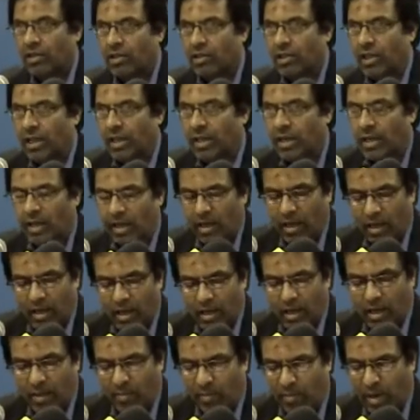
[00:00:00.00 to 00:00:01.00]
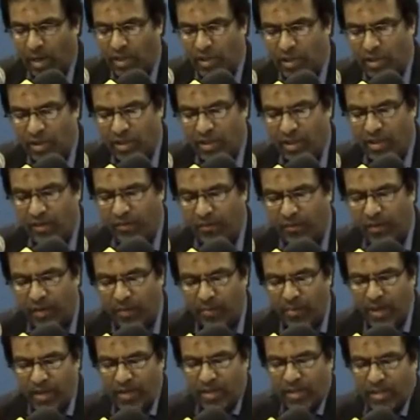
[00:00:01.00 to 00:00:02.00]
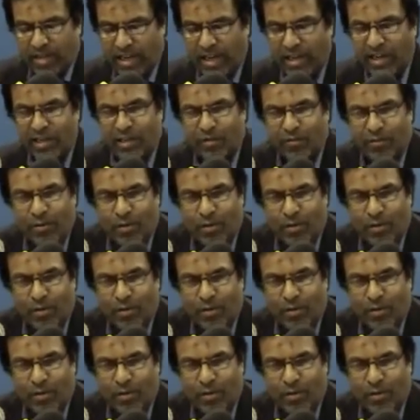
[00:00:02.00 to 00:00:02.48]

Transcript: certainly a much different presentation